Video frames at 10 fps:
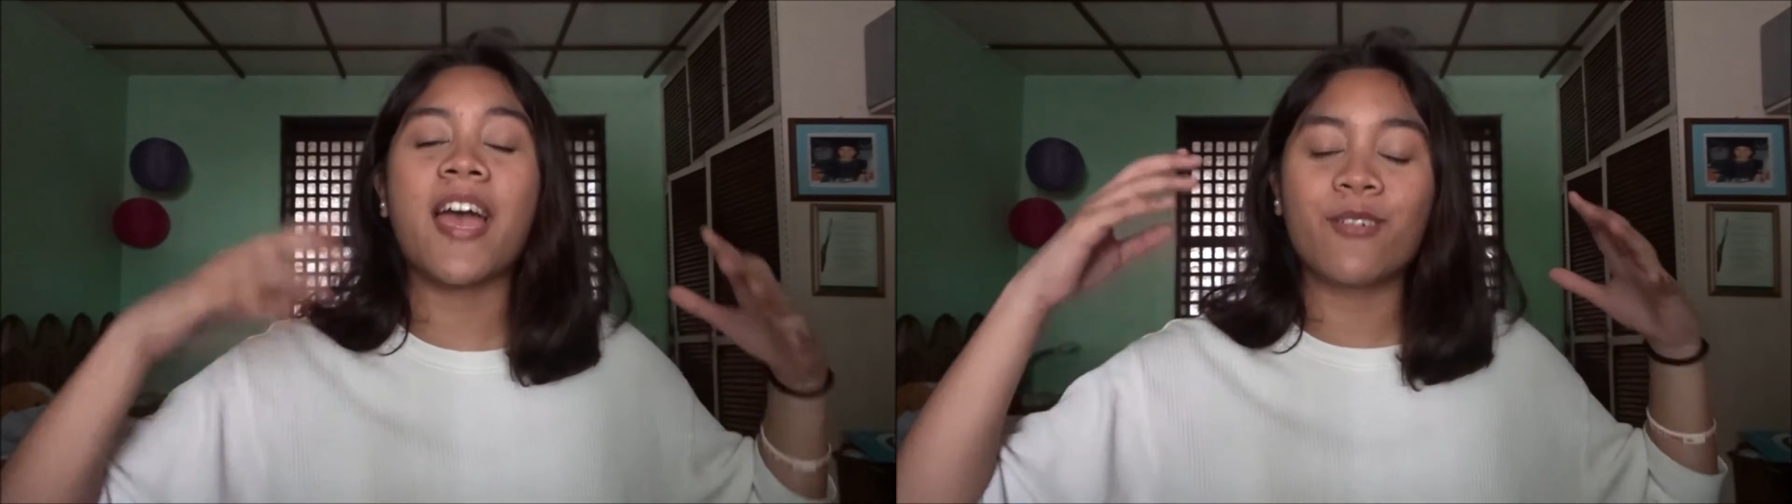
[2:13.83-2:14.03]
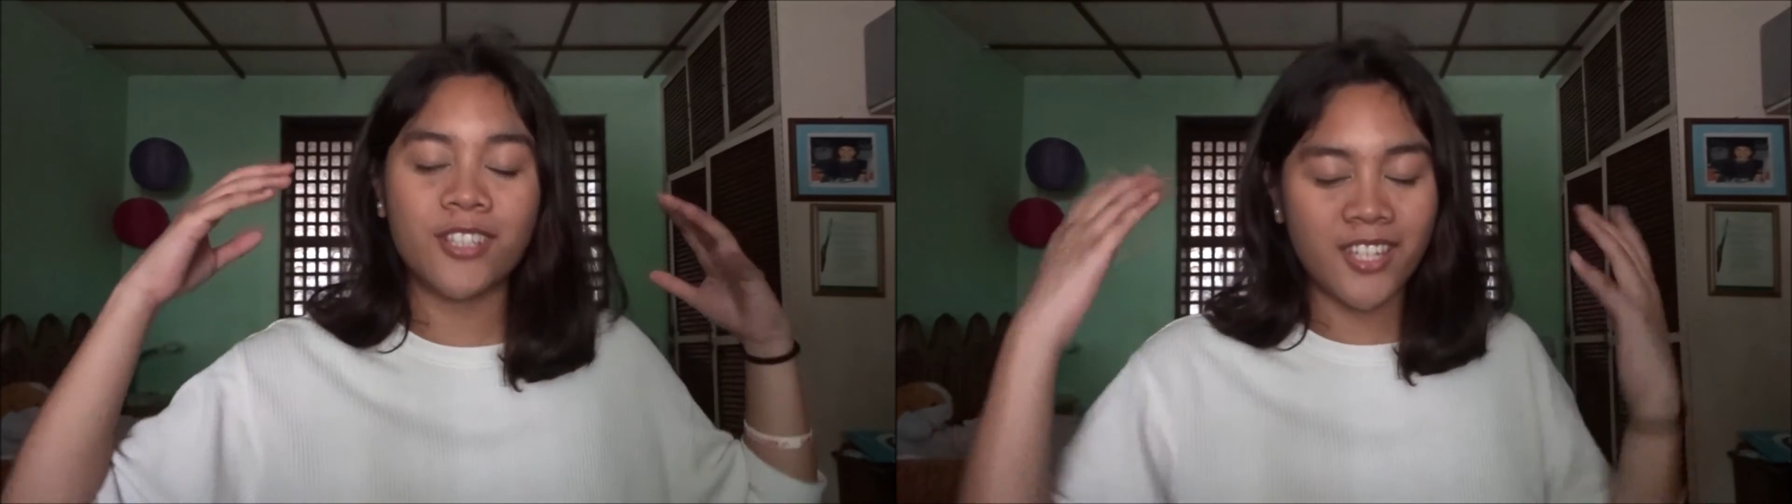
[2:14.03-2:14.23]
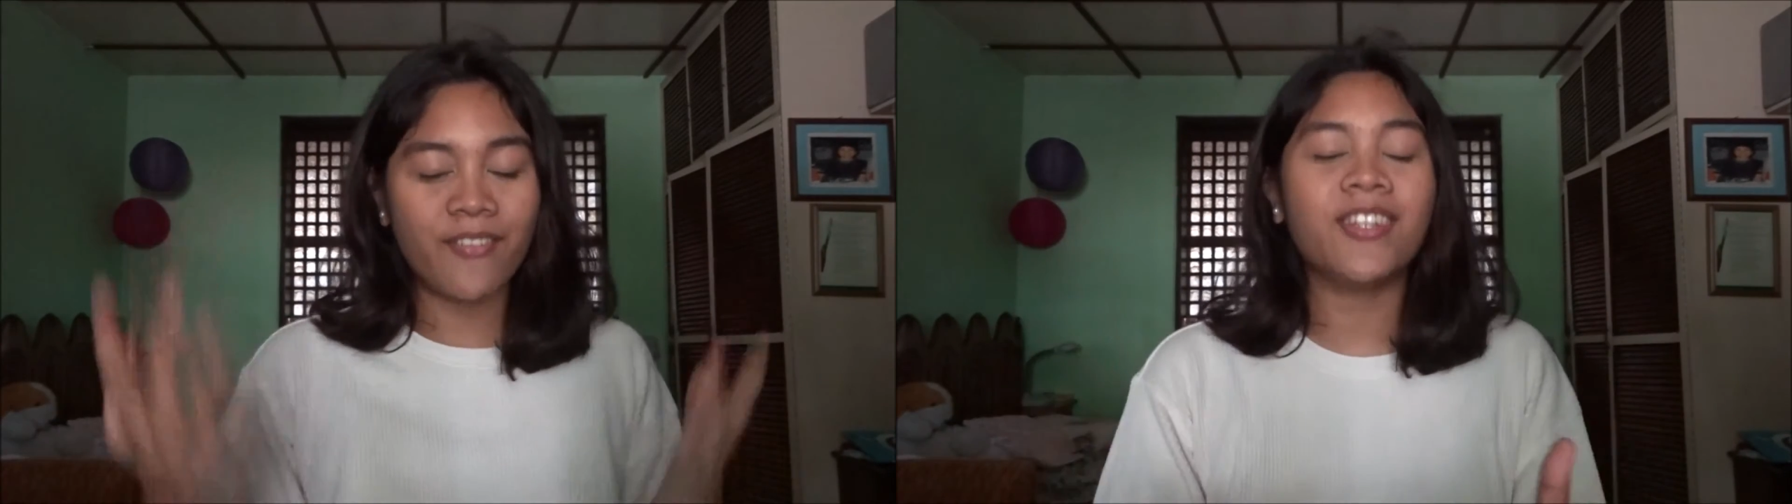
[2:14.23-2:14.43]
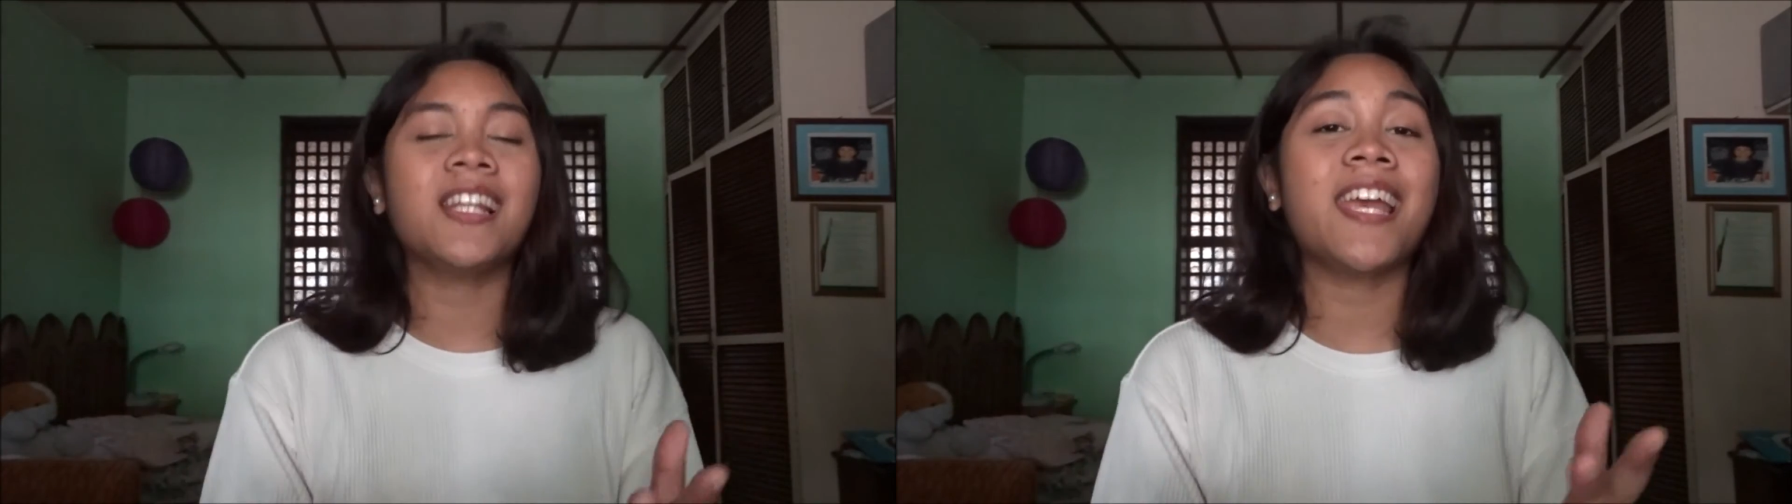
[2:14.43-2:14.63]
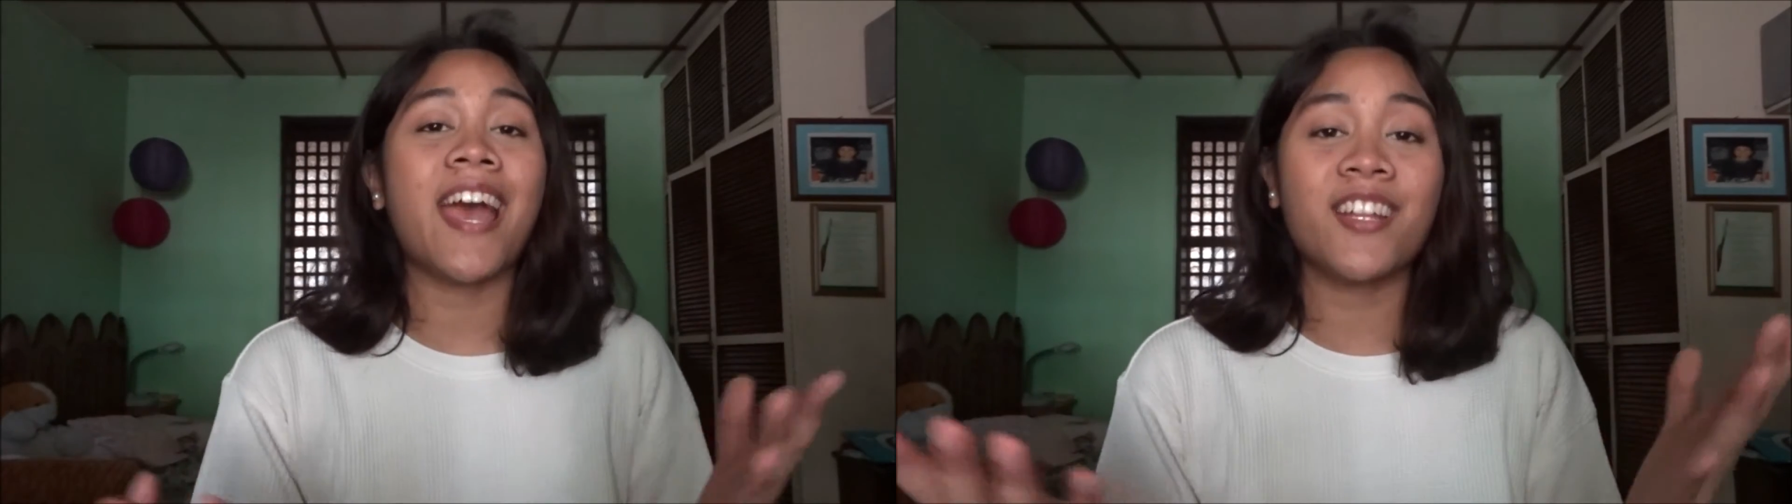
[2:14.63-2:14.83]
I will
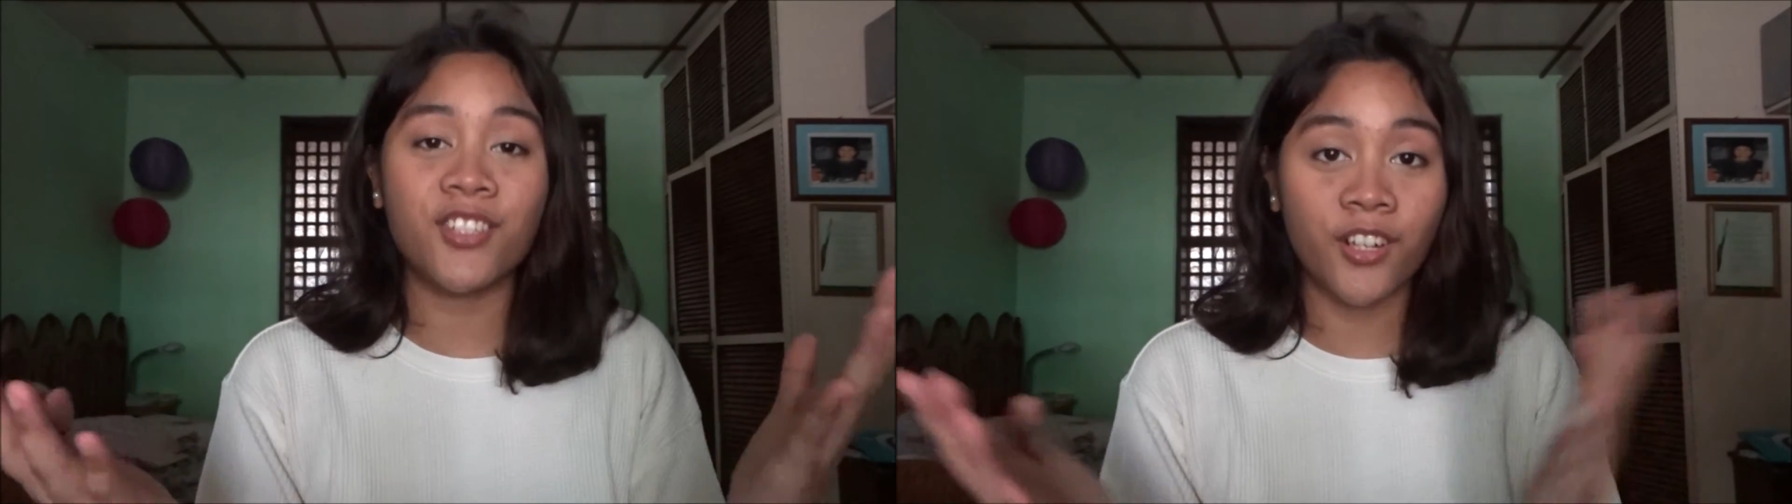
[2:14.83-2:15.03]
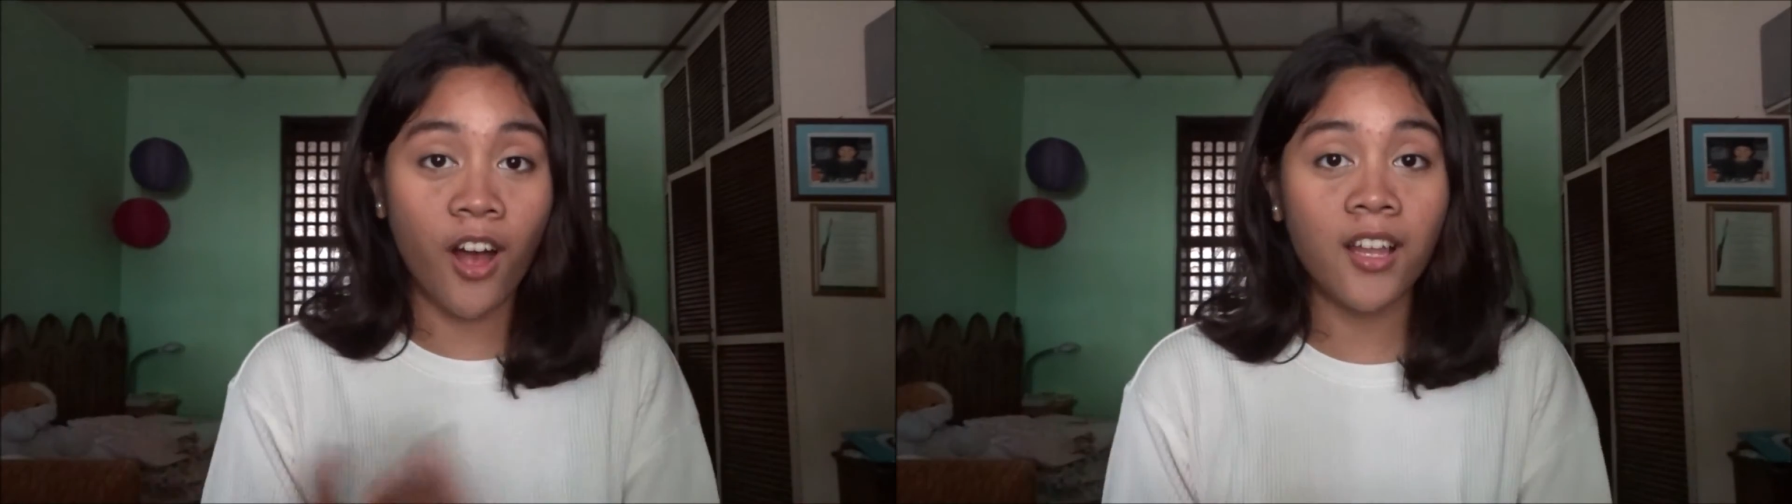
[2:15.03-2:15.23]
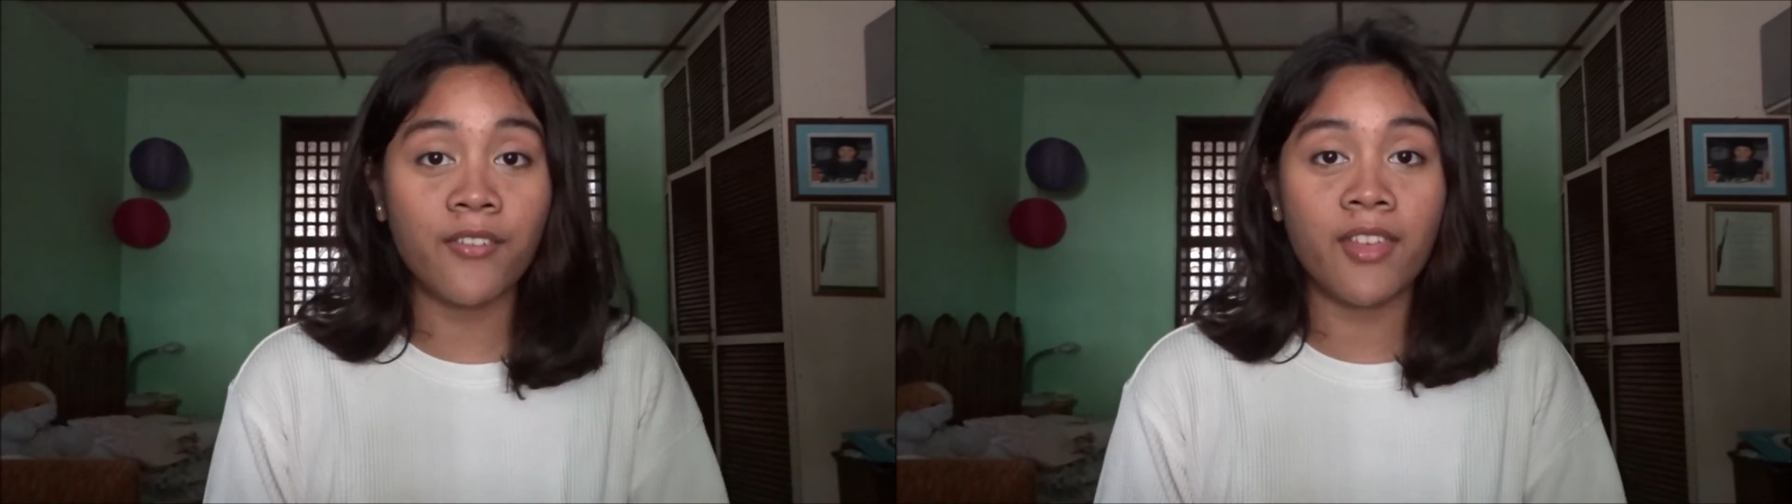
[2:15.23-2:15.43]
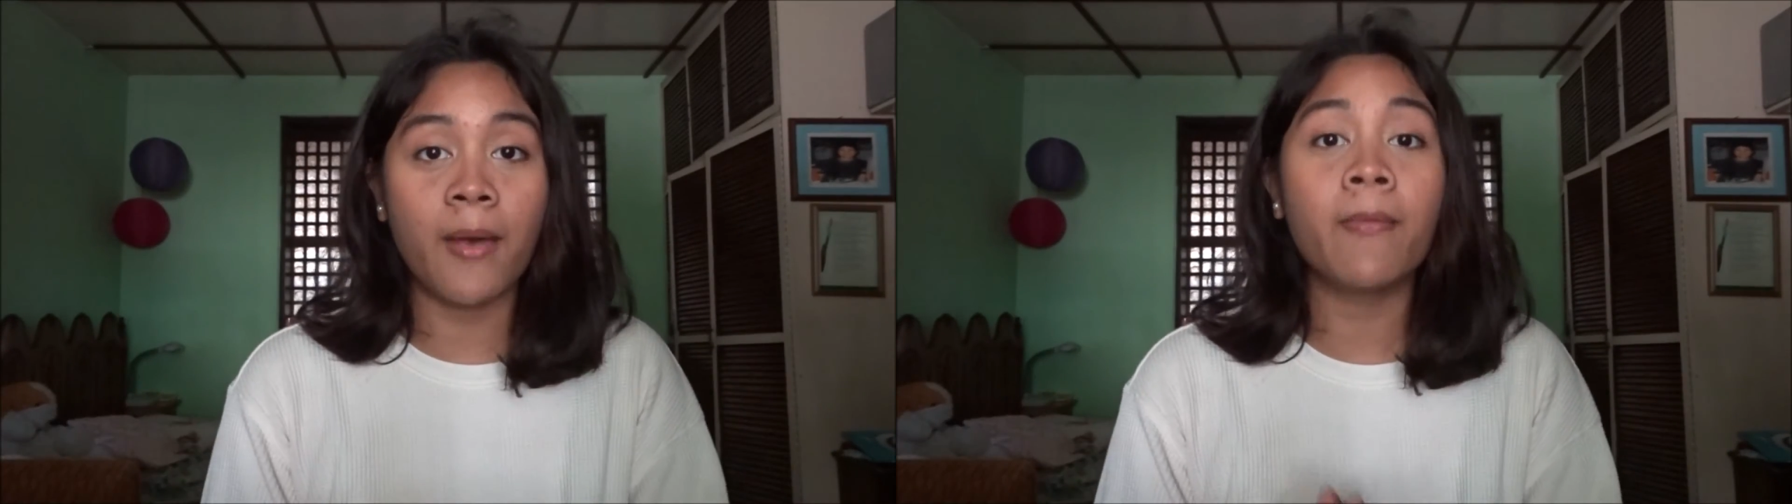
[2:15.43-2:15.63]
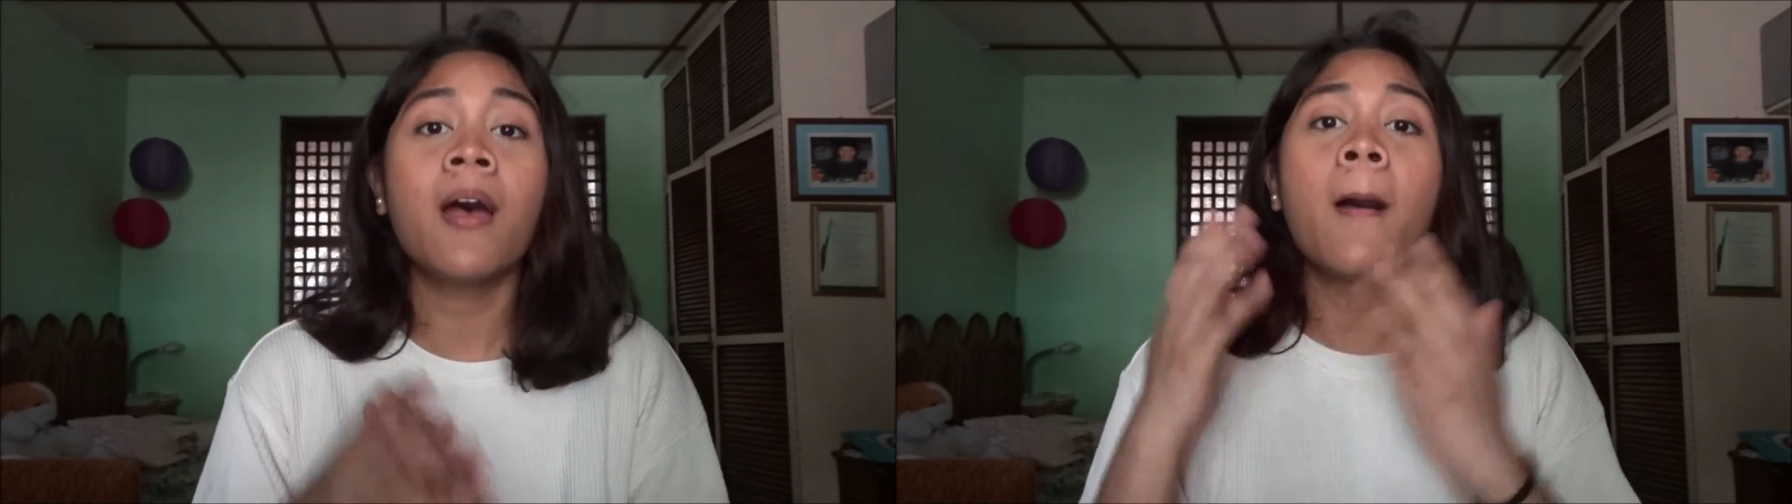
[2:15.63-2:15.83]
definitely answer all of them.